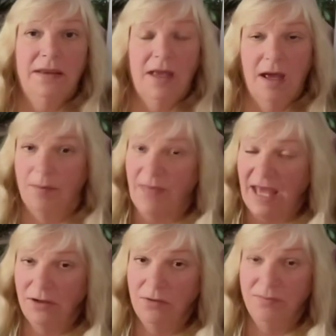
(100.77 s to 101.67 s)
a
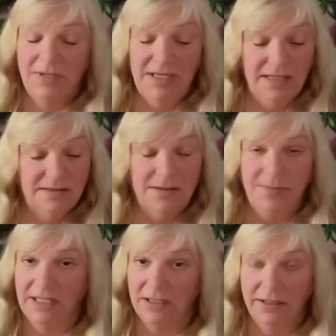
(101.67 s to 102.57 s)
matter needs to
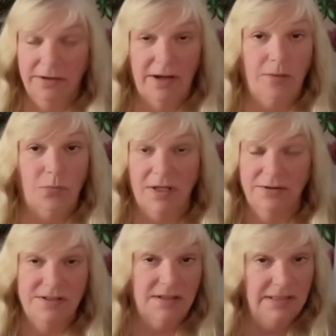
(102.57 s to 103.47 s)
be cleared up,
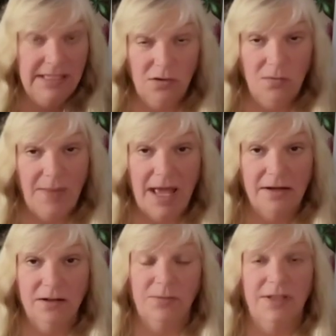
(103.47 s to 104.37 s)
whether it's a legal
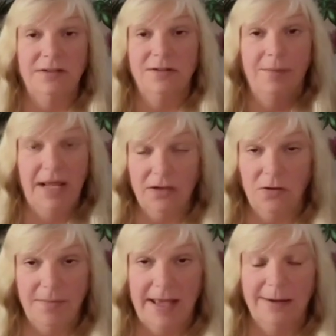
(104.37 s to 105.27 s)
matter, whether it's a
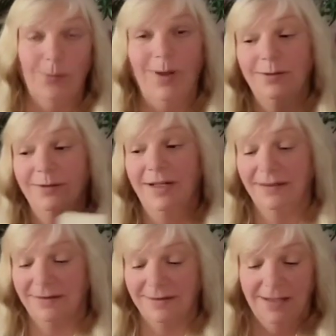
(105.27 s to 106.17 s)
medical matter, whether
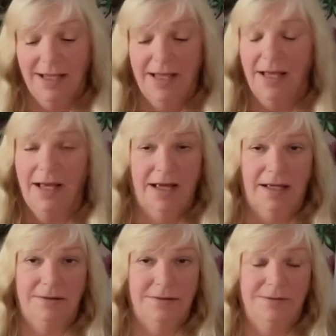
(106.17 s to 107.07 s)
it's
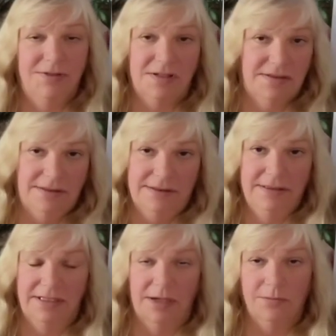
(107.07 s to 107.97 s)
just,
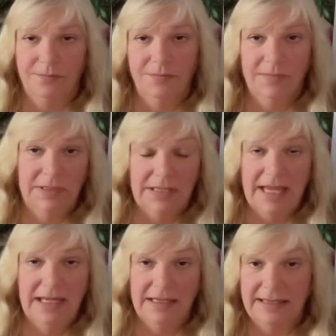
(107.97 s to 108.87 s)
you know,
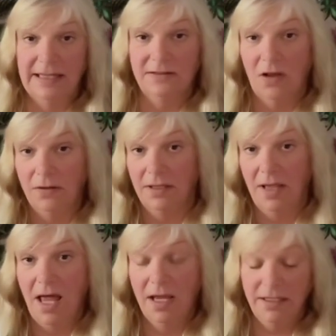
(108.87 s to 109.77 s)
laying things on the
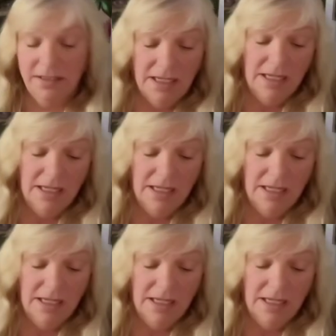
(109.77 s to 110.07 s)
line.